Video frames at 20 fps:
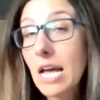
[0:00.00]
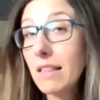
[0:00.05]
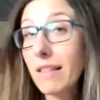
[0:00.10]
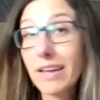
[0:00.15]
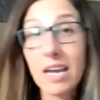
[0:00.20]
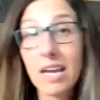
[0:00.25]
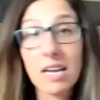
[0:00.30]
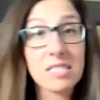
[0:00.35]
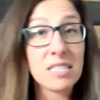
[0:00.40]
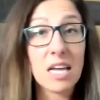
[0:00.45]

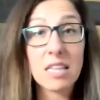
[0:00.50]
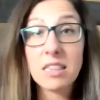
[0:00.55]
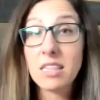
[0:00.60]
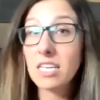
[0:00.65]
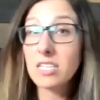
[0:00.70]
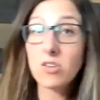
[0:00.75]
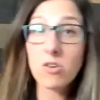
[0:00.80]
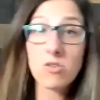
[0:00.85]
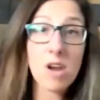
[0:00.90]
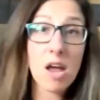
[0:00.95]
Like I said,
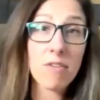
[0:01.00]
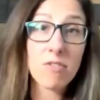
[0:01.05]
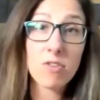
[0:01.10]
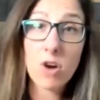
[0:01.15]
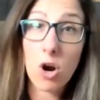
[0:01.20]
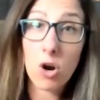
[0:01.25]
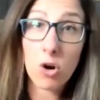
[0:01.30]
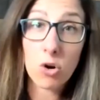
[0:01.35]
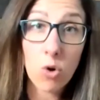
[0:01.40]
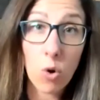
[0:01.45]
these are never
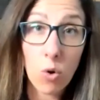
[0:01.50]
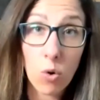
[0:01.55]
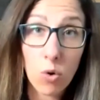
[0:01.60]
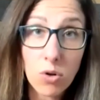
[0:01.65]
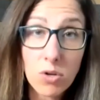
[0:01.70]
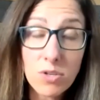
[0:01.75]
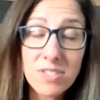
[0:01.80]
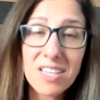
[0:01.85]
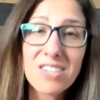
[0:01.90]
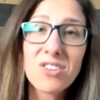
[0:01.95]
our
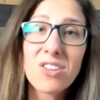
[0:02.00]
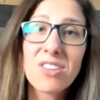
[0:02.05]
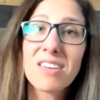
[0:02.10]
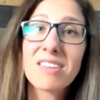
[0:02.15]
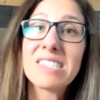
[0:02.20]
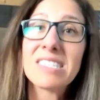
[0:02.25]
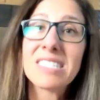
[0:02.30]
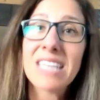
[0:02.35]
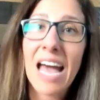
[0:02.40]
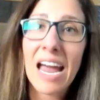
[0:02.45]
goals. These are the
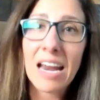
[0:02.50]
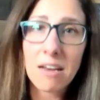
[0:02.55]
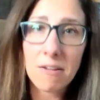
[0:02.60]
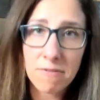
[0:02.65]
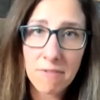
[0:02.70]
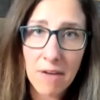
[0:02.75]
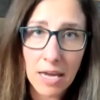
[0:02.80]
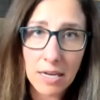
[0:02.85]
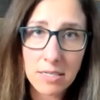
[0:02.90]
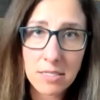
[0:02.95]
side
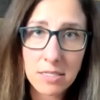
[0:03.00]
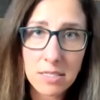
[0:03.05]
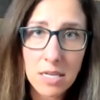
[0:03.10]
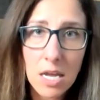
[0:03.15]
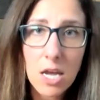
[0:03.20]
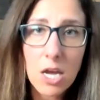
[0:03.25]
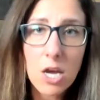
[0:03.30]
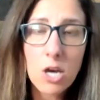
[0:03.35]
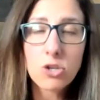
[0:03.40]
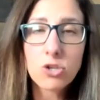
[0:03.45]
effects
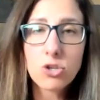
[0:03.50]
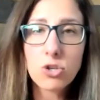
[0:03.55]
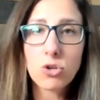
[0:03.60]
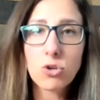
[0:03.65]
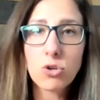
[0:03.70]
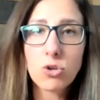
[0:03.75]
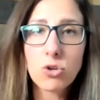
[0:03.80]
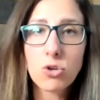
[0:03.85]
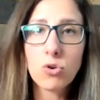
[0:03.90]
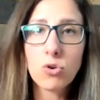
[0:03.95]
to